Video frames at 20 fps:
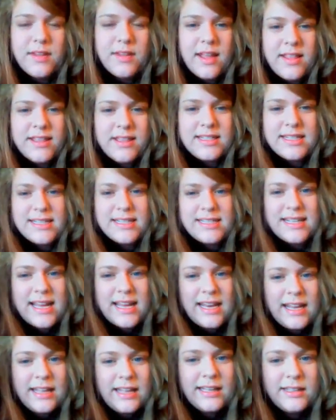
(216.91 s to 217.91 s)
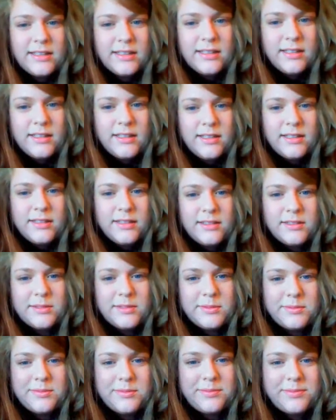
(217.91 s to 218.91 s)
And that's
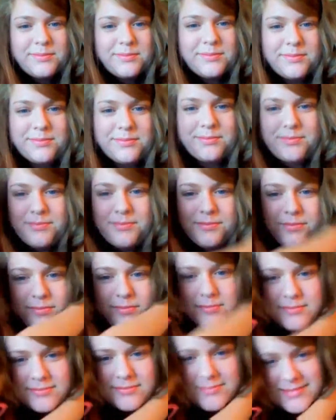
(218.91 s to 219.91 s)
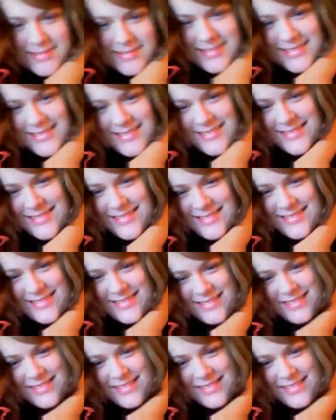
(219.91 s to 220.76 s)
Sabu. exciting.